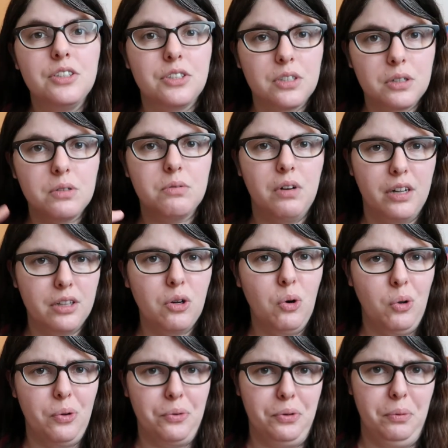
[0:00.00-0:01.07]
So on the
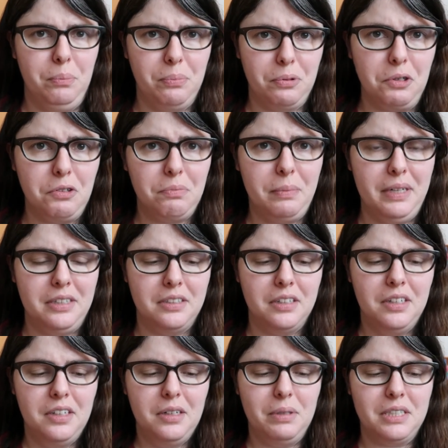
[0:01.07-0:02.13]
whole, an improvement,
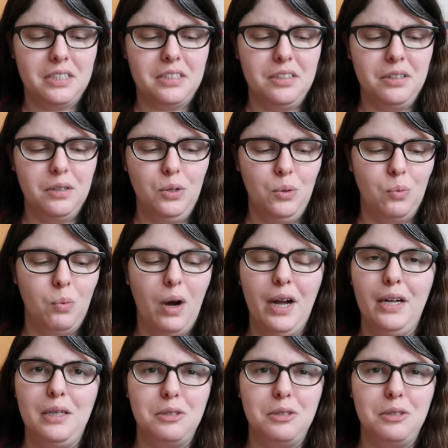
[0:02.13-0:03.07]
but still, why